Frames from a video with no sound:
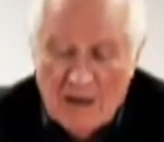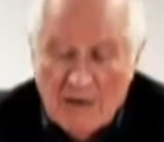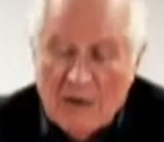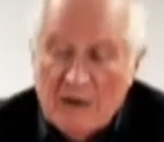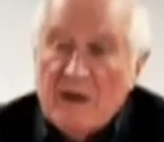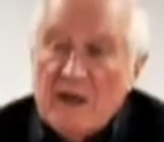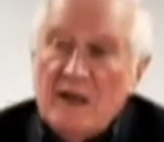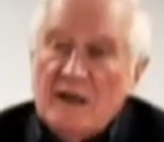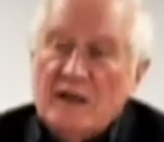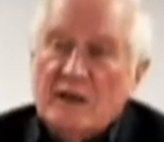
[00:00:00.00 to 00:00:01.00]
one of
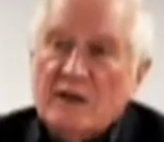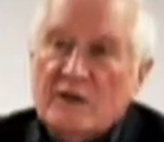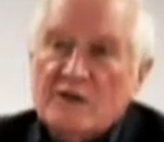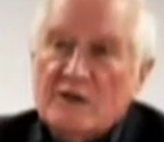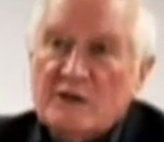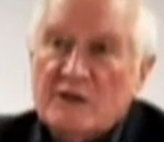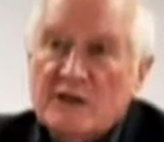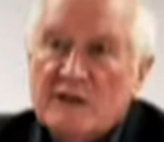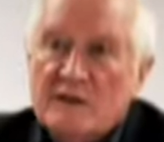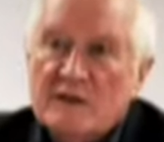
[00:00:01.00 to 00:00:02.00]
the
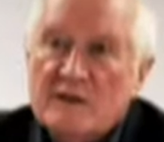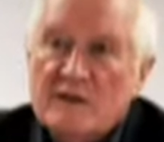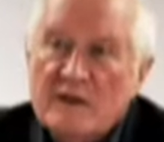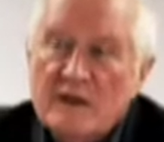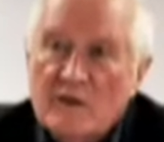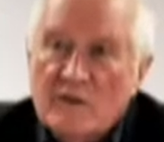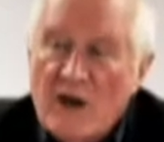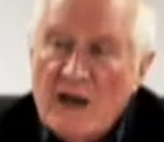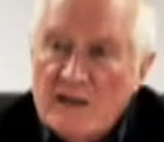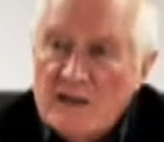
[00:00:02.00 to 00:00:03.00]
contributing
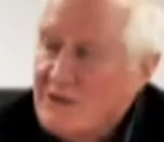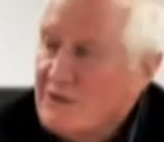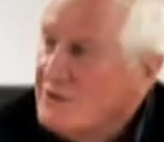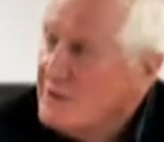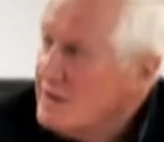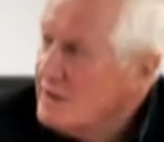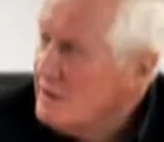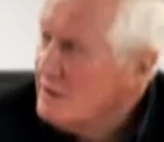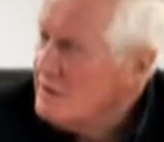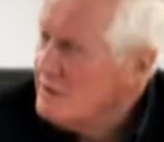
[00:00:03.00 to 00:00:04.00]
writers to Z
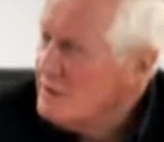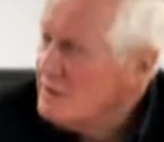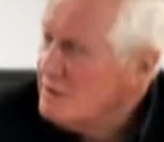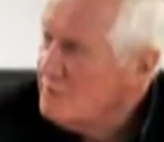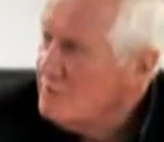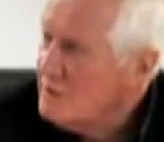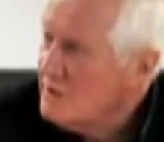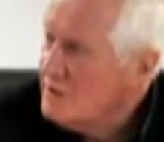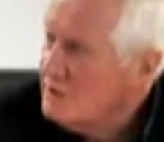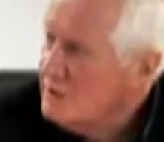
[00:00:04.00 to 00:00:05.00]
Cars, which was
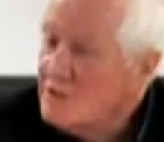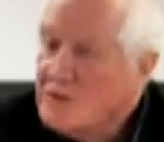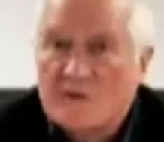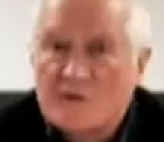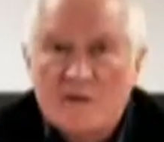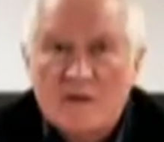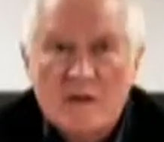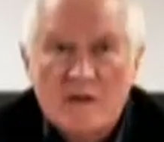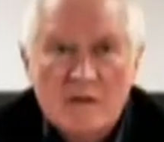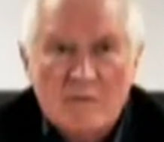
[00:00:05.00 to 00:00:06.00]
really the first
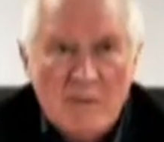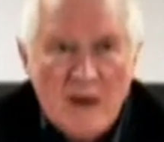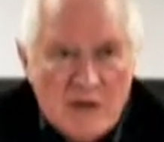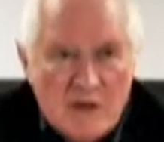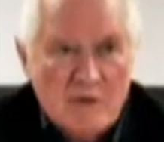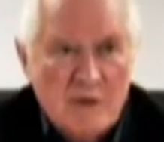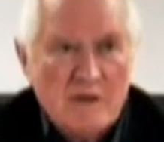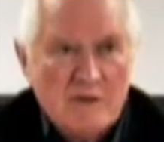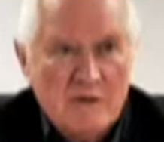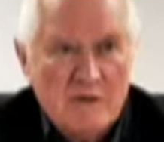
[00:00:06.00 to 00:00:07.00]
major
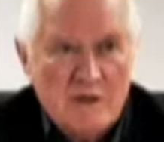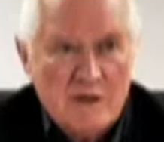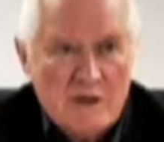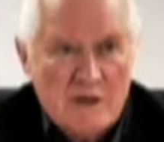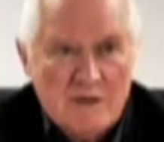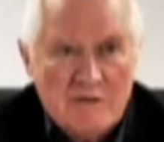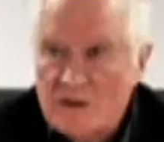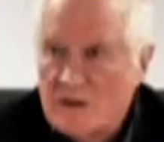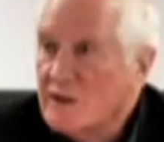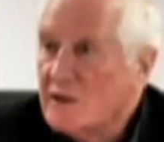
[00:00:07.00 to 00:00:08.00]
breakthrough in British
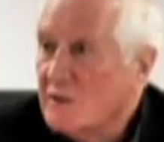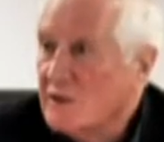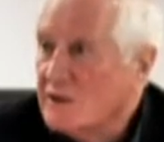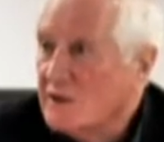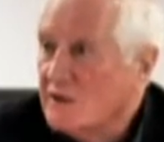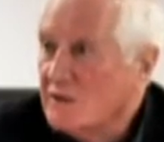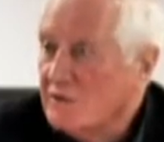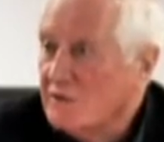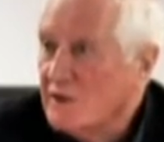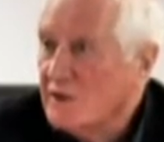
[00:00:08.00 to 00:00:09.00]
television in the depiction
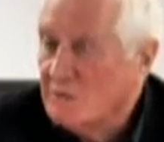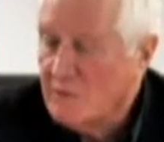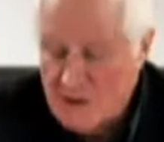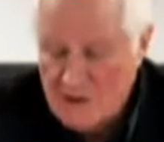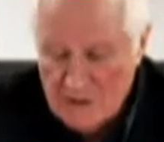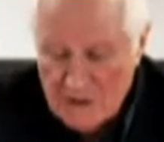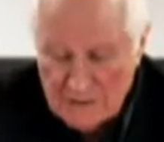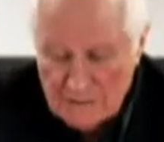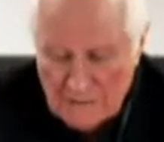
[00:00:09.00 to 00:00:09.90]
of police work.